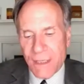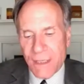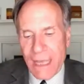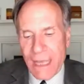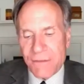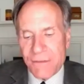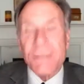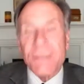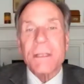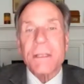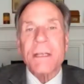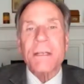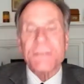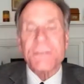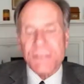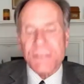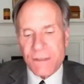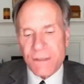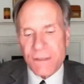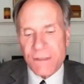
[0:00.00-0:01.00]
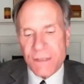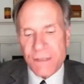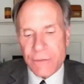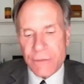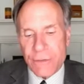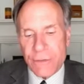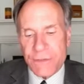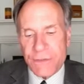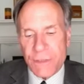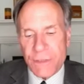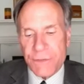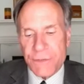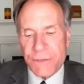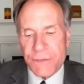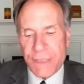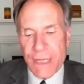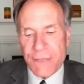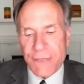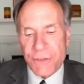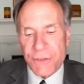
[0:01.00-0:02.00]
at the Tennessee Theater
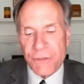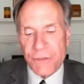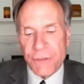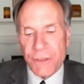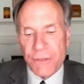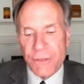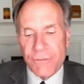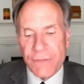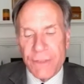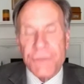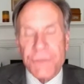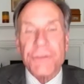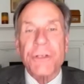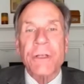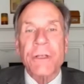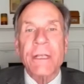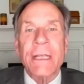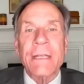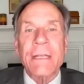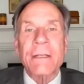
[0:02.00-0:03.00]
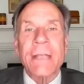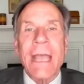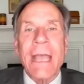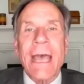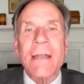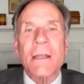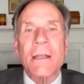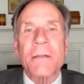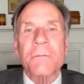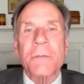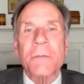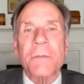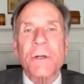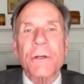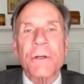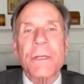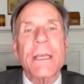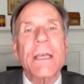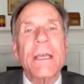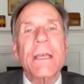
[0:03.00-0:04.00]
Association convention in
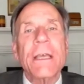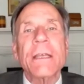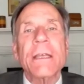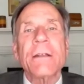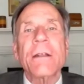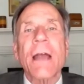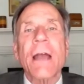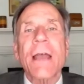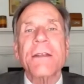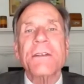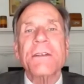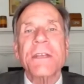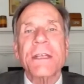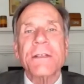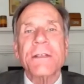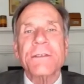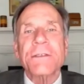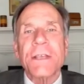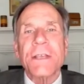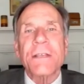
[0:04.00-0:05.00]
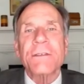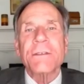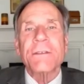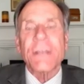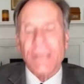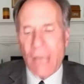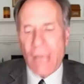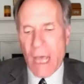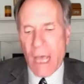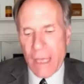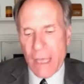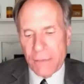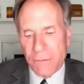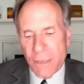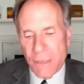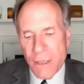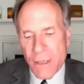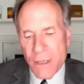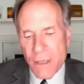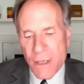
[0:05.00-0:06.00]
Gatlinburg in 1969.
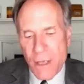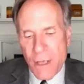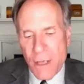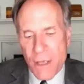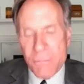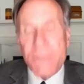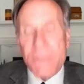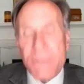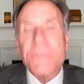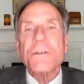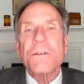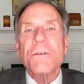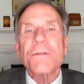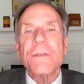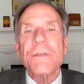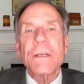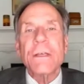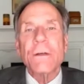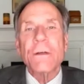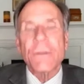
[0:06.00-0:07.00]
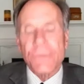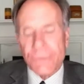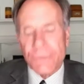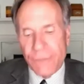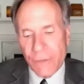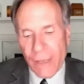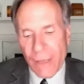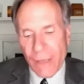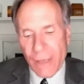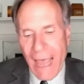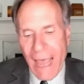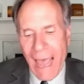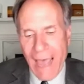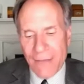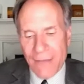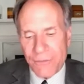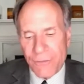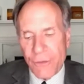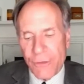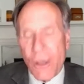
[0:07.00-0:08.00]
Mr. Fields
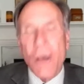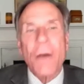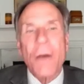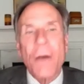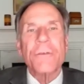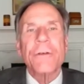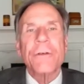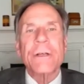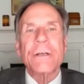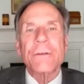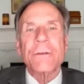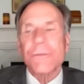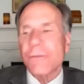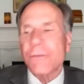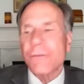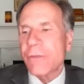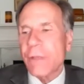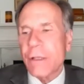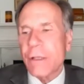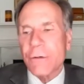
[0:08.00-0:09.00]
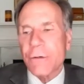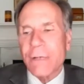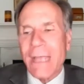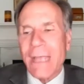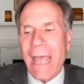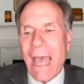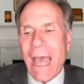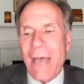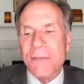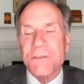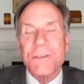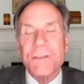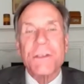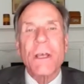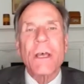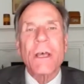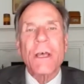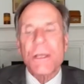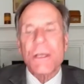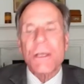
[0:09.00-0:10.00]
asked the Hunter Hills Theater cast
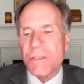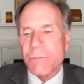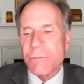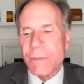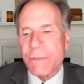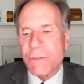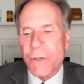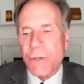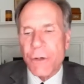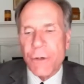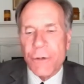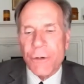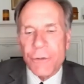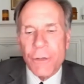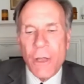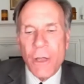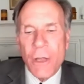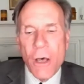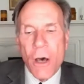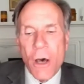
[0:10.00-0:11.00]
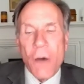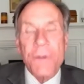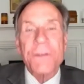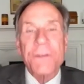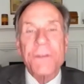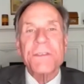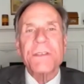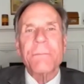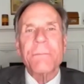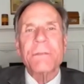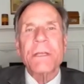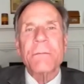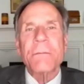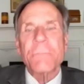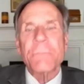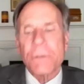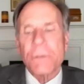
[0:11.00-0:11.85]
to return on a September